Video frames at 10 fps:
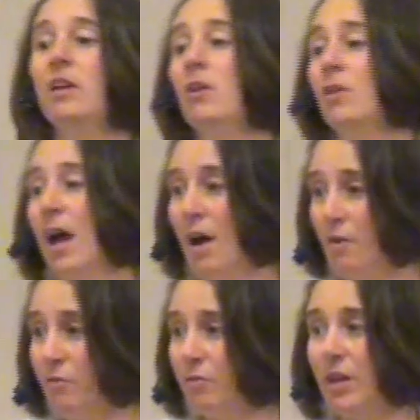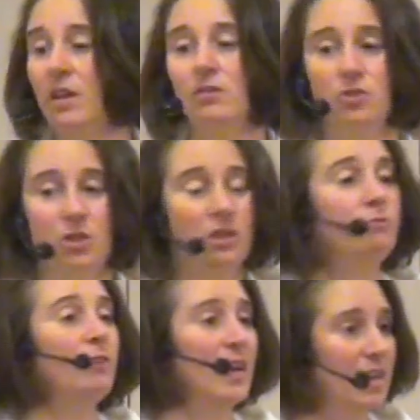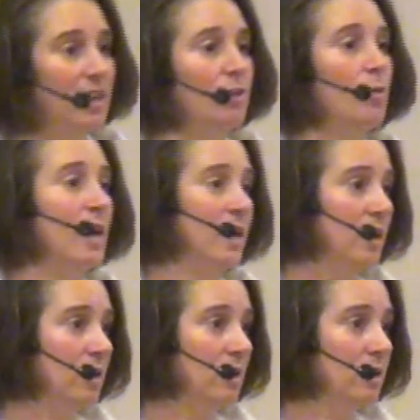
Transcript: they don't have the energy to fight it and win.